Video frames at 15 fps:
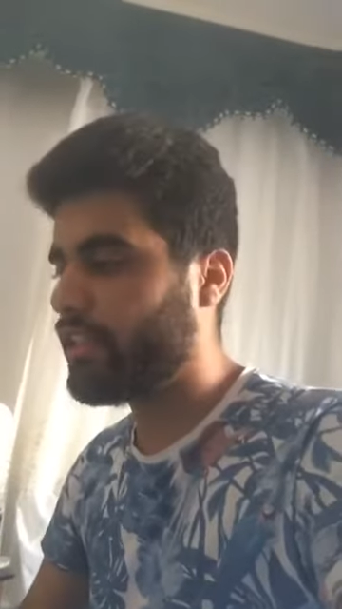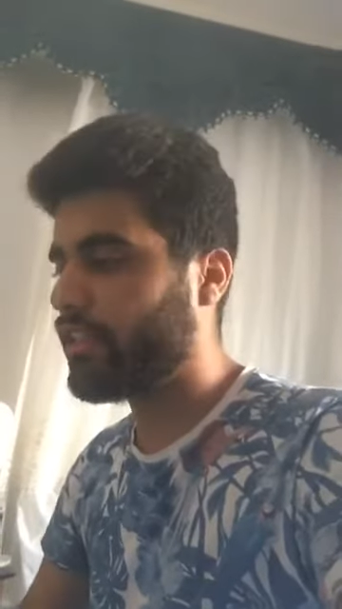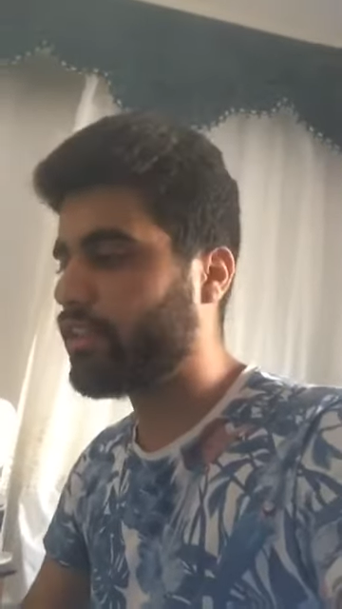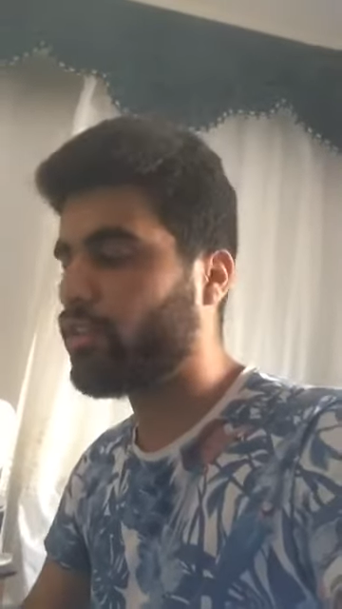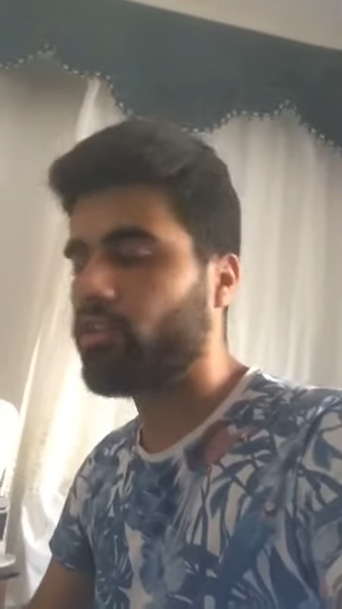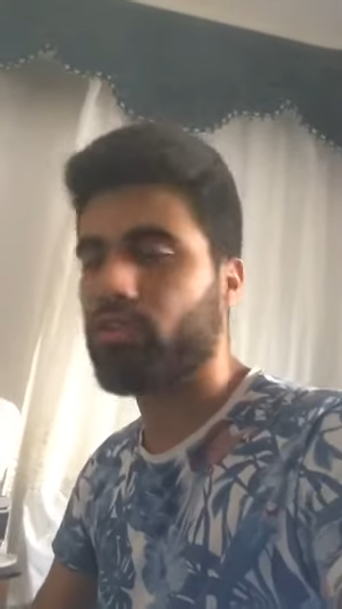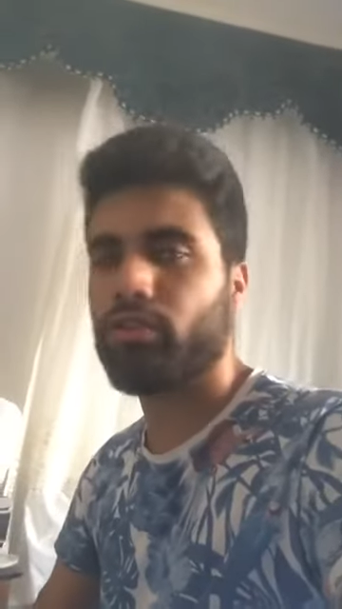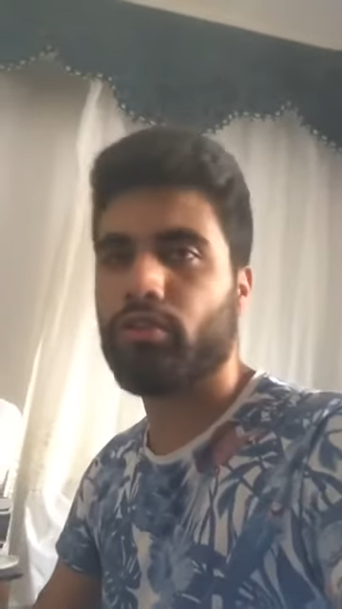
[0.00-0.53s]
It
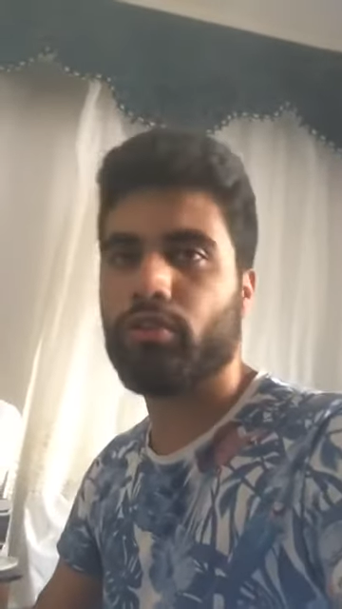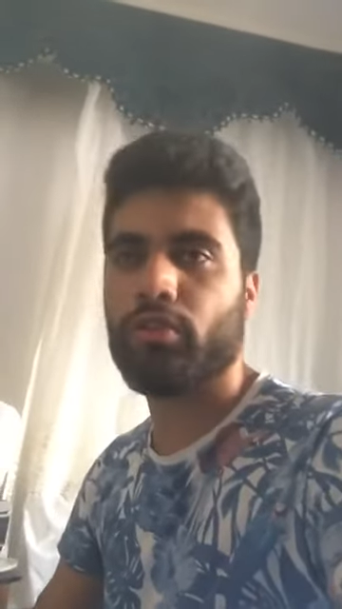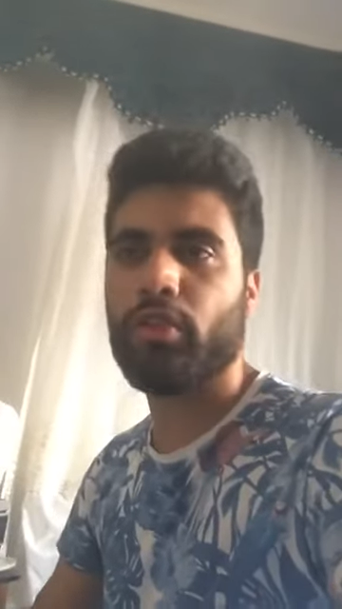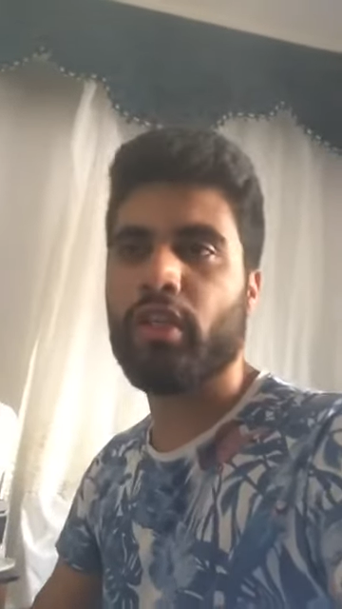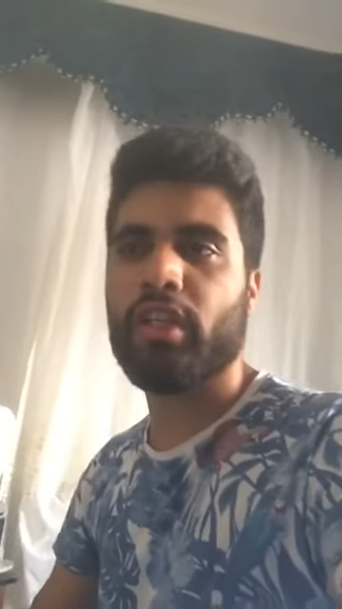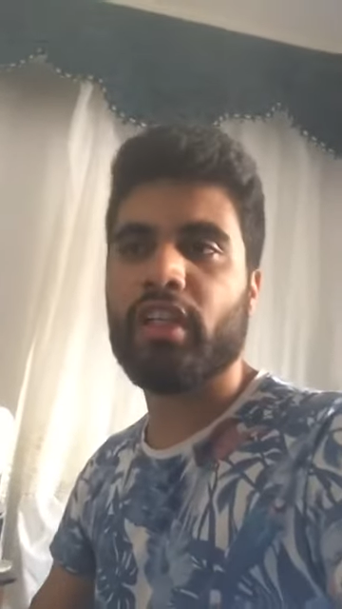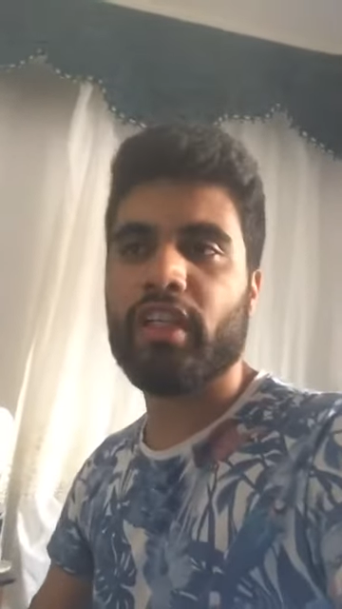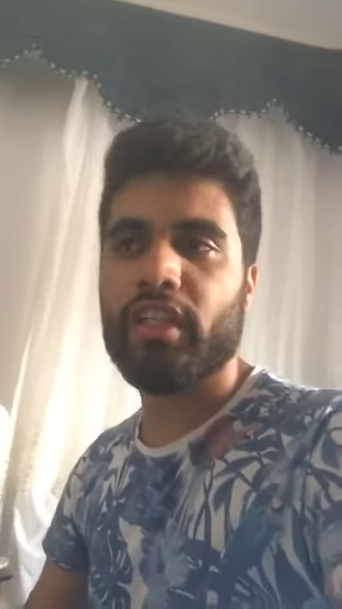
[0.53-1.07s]
also
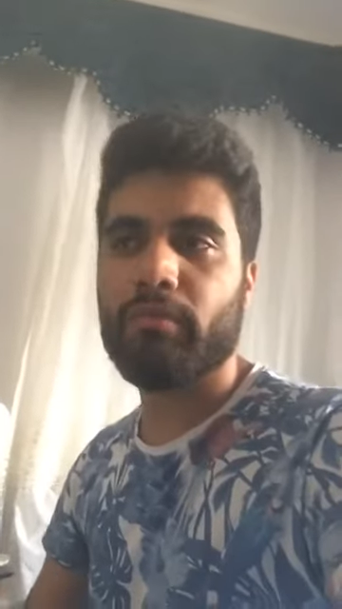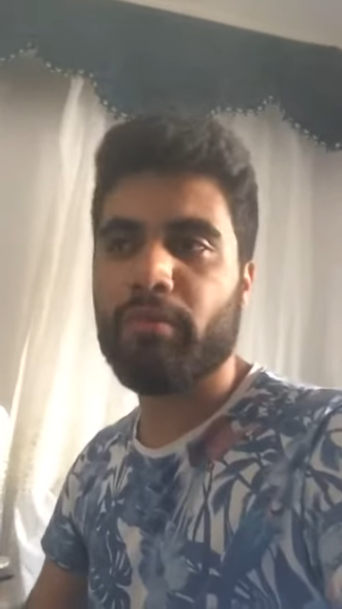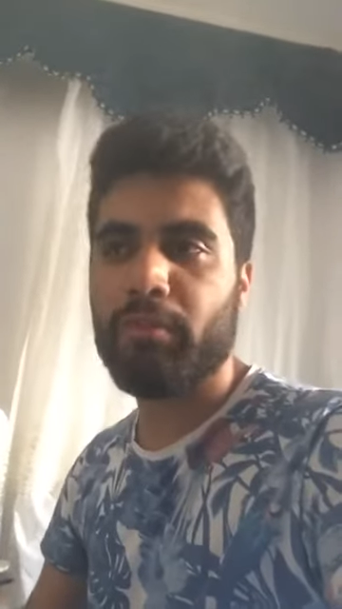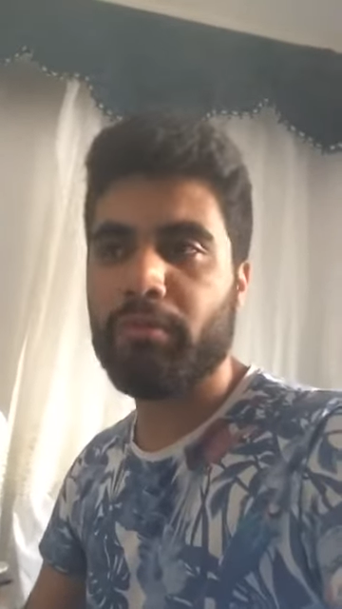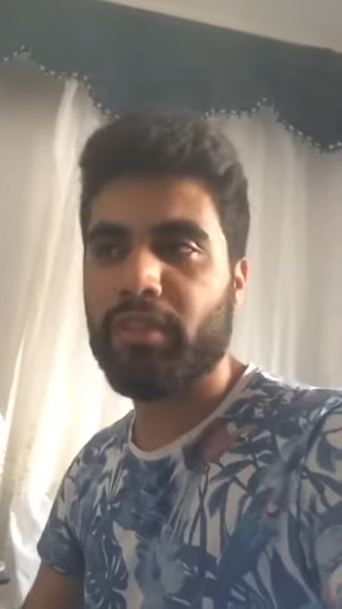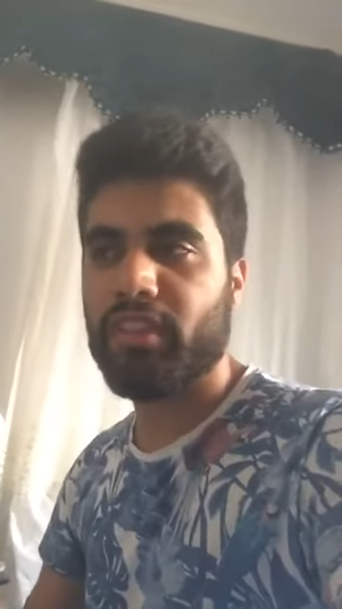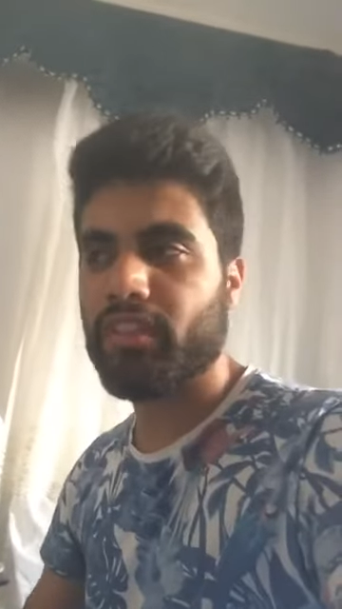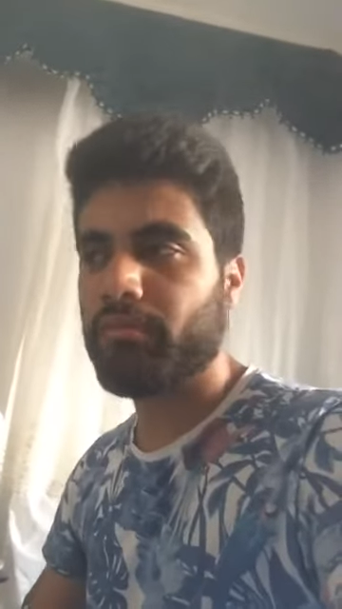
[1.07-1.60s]

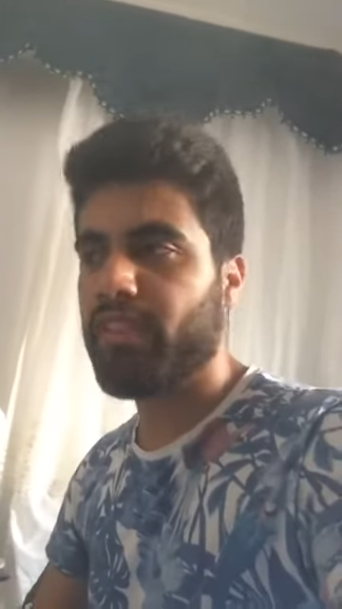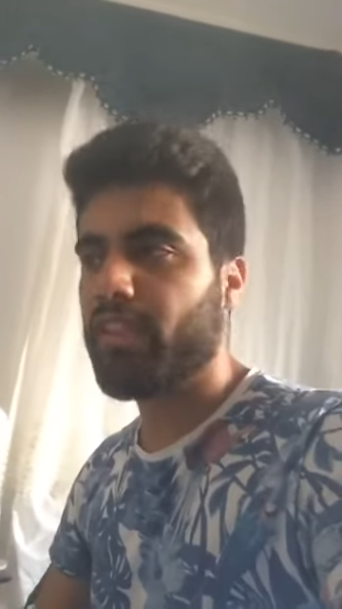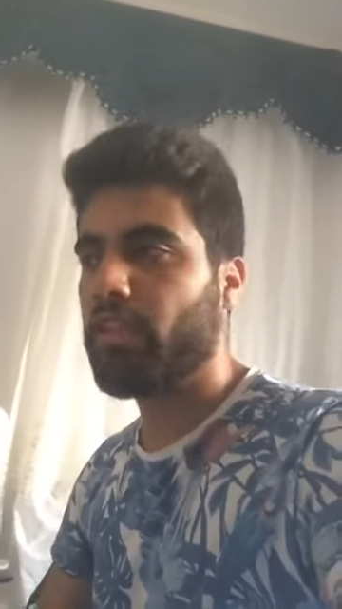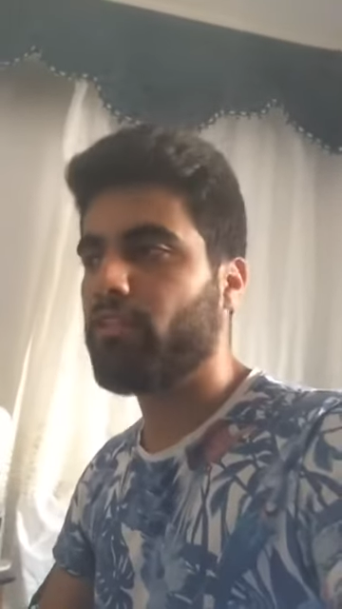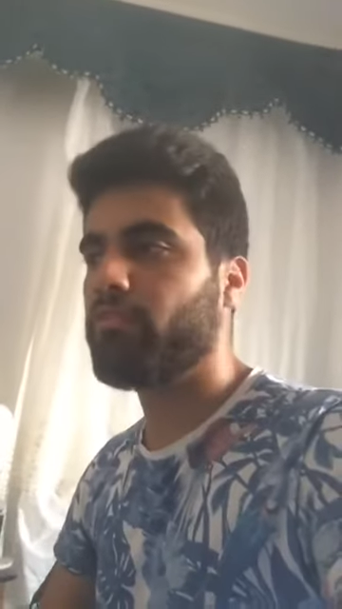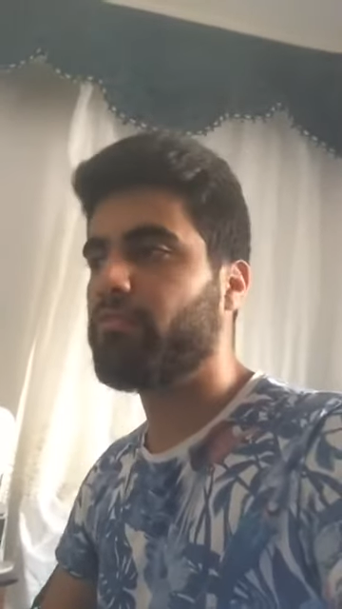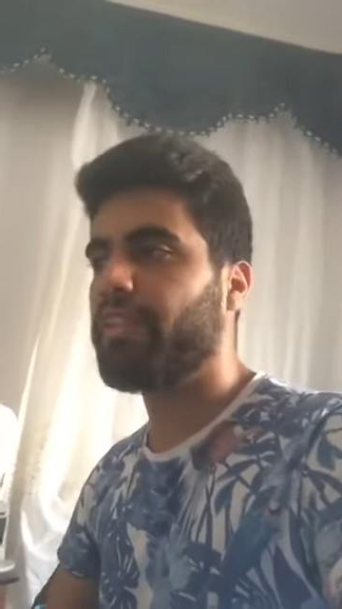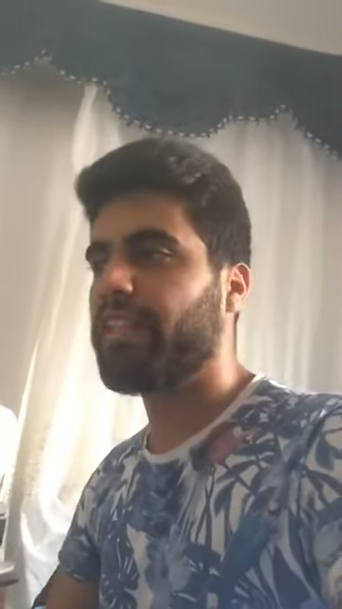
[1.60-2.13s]
remembers me
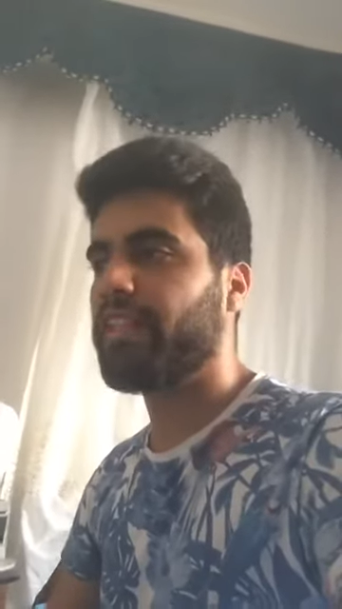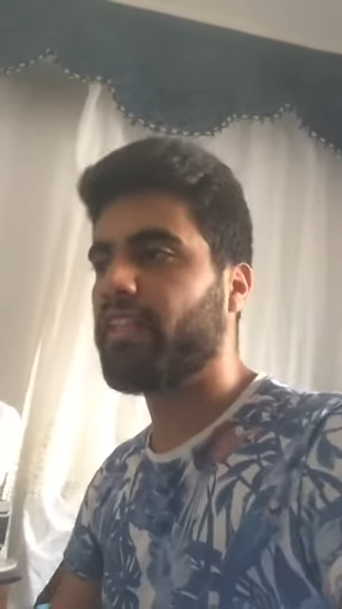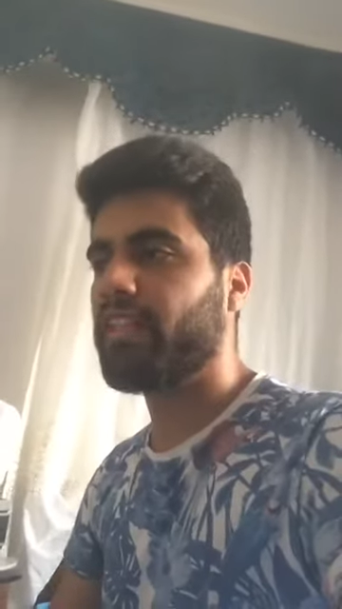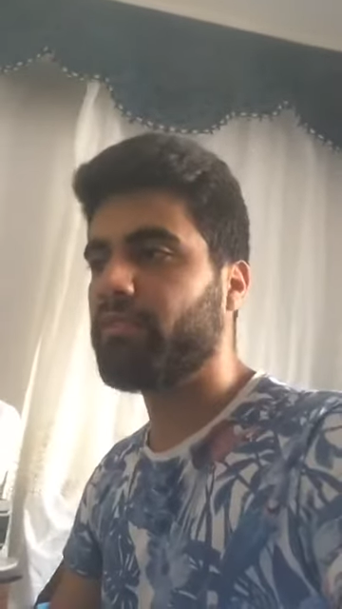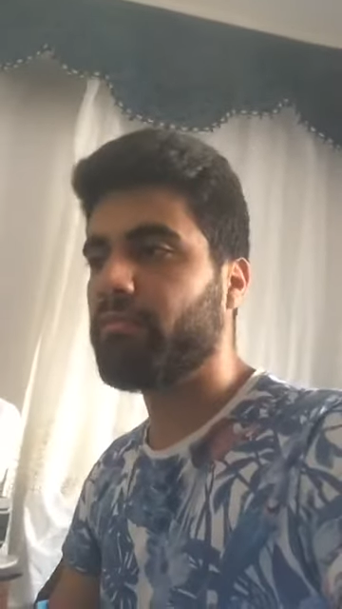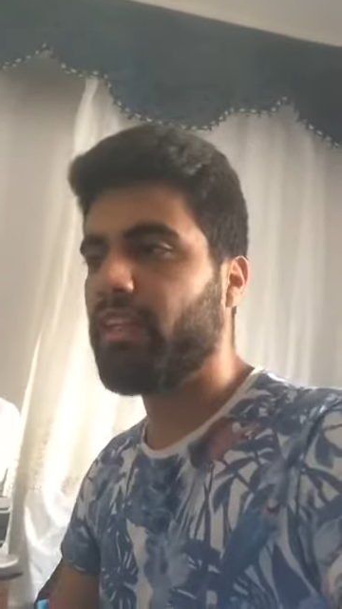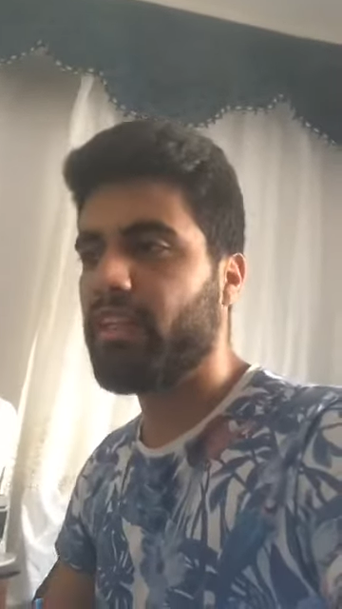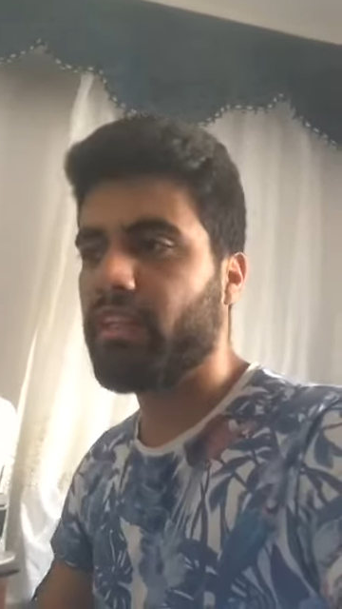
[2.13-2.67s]
of my
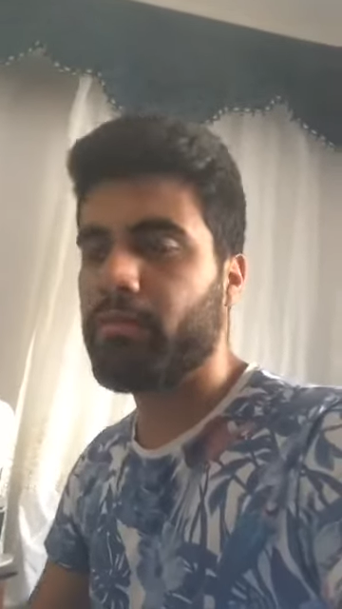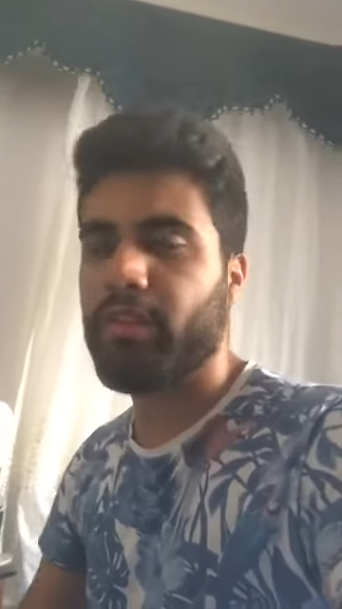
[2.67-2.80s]
grandmother,